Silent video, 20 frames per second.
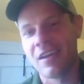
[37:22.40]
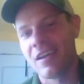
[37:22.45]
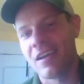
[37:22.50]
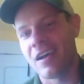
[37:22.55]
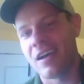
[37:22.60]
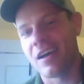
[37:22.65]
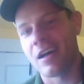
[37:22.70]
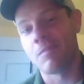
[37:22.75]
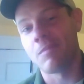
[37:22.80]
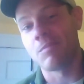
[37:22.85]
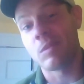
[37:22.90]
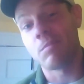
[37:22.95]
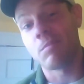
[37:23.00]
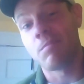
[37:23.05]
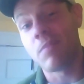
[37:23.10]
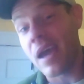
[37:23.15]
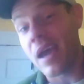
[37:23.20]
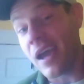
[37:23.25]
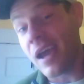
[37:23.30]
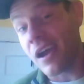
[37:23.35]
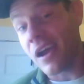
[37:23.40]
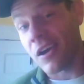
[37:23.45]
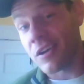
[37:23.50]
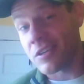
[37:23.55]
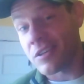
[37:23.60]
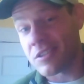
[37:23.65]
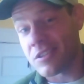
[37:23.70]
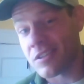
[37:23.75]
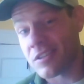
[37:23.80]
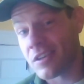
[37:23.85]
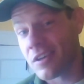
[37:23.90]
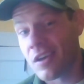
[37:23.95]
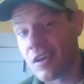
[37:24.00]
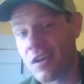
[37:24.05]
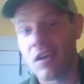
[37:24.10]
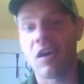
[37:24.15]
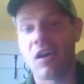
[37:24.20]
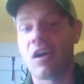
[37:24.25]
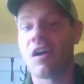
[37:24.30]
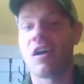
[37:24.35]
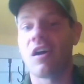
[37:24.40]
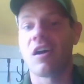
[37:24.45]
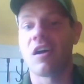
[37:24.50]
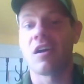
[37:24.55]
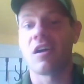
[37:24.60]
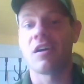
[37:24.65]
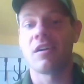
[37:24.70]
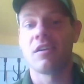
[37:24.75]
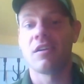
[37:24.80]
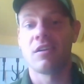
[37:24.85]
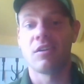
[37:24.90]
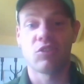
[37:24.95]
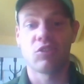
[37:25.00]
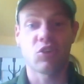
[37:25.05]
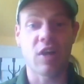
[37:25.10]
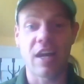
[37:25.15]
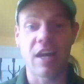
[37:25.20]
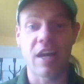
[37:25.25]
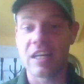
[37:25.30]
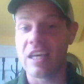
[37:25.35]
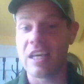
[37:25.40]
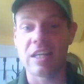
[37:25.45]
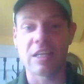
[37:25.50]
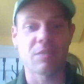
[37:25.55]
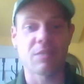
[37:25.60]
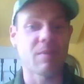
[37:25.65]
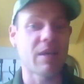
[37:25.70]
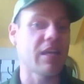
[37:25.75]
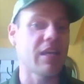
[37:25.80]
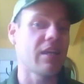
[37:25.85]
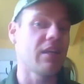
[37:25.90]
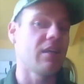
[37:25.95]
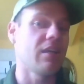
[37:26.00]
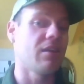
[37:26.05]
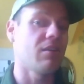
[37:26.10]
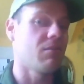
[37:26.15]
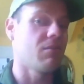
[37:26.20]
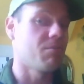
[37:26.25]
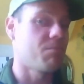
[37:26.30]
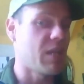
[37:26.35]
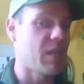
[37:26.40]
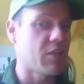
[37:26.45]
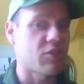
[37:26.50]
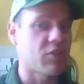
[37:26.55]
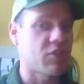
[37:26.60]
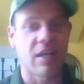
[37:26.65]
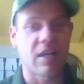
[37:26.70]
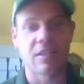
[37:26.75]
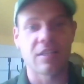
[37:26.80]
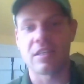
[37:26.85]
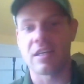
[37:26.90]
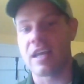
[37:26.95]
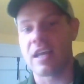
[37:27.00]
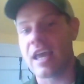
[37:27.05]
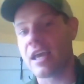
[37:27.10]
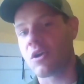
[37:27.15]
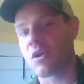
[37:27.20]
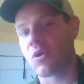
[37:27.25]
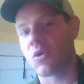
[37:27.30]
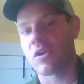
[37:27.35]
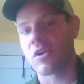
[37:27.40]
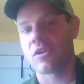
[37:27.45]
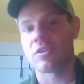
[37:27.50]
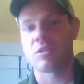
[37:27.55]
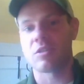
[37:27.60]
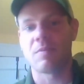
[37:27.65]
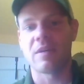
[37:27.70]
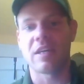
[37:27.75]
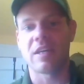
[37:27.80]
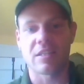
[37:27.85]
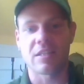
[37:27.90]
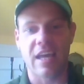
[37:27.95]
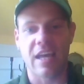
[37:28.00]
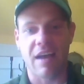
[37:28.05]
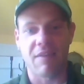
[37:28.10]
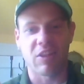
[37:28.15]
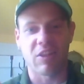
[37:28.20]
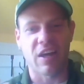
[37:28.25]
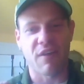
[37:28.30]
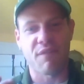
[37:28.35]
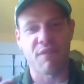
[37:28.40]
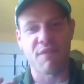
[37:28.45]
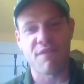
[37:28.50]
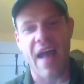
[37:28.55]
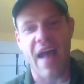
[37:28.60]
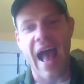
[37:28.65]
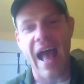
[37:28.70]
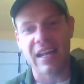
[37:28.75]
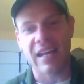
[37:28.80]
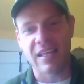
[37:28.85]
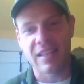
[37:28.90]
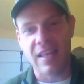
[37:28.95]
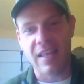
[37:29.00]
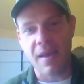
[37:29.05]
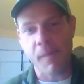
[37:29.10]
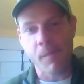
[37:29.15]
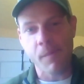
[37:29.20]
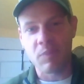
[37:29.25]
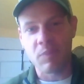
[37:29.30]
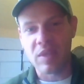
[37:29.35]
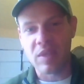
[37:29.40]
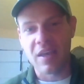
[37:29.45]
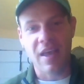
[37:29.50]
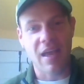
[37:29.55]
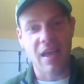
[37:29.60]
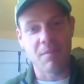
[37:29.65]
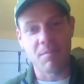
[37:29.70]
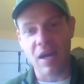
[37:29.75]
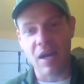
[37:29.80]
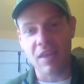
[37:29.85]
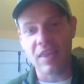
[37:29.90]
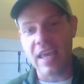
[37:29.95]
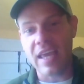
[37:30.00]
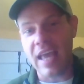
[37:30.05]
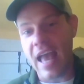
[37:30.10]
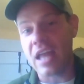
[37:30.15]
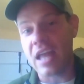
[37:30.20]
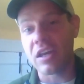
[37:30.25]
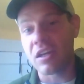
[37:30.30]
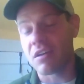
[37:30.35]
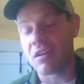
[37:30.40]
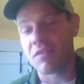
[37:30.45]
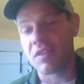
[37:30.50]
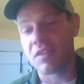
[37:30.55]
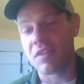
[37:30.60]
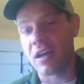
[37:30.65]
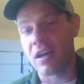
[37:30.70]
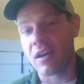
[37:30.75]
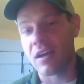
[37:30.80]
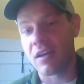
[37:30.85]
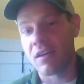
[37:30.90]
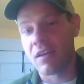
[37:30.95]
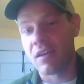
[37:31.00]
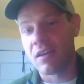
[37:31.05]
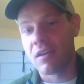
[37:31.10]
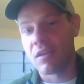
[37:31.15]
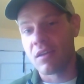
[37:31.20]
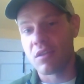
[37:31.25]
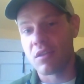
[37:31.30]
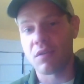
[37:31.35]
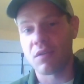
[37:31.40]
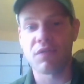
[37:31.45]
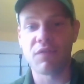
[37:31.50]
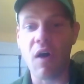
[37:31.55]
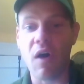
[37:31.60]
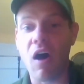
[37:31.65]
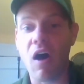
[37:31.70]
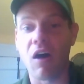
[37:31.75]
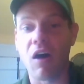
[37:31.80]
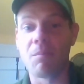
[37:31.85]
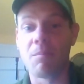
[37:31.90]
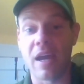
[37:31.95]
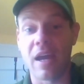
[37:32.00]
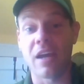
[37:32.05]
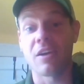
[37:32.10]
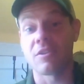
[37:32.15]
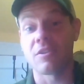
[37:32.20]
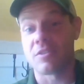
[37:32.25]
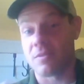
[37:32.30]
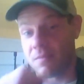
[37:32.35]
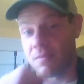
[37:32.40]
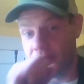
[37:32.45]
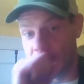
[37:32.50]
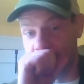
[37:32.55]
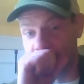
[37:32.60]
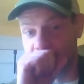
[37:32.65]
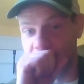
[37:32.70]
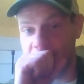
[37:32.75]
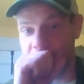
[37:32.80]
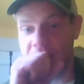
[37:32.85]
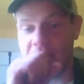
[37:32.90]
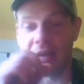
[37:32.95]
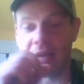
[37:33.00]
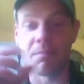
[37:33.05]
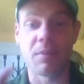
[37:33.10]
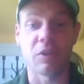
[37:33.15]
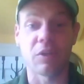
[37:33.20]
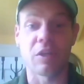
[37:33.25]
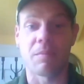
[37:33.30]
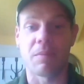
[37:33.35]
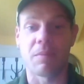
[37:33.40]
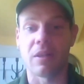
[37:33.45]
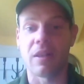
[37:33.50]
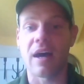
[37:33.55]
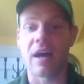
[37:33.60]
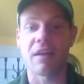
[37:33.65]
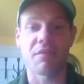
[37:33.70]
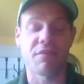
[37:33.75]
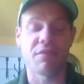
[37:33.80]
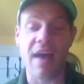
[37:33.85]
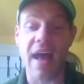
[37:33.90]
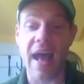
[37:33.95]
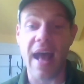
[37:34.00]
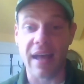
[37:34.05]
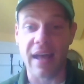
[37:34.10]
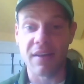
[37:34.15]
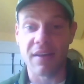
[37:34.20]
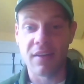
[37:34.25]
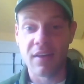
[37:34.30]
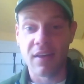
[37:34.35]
Bears are trying to eat as many beech nuts and acorns because they have a lot of fat in them. And by the end of the fall, bears can build up a lot of fat.